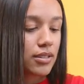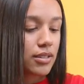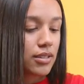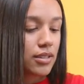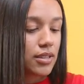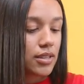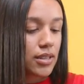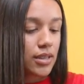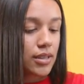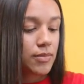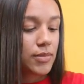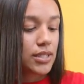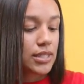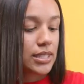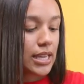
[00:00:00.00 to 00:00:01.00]
I'm
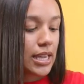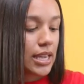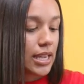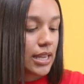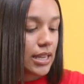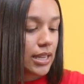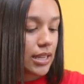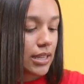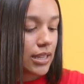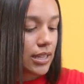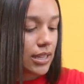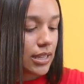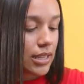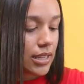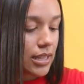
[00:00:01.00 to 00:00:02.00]
gonna take
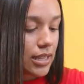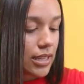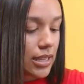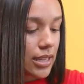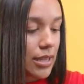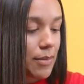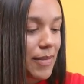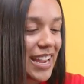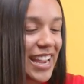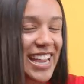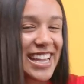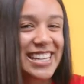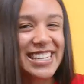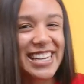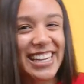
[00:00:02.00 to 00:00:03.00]
my
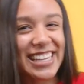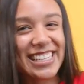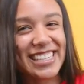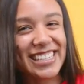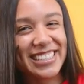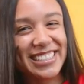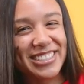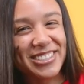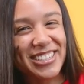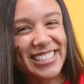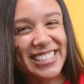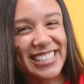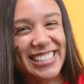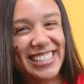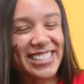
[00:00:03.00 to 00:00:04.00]
handy dandy
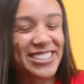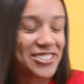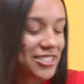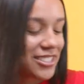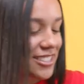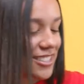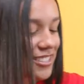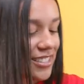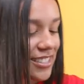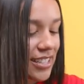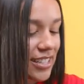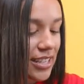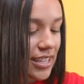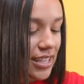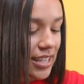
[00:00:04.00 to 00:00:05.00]
trusty scissors
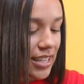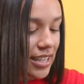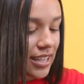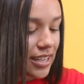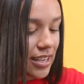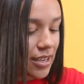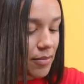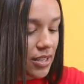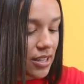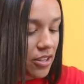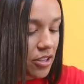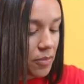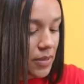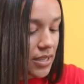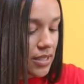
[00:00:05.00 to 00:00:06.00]
and cut me a
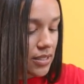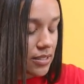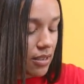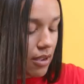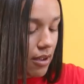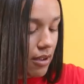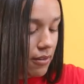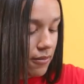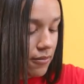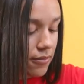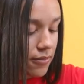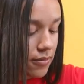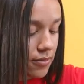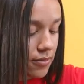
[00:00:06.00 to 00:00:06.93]
little piece off.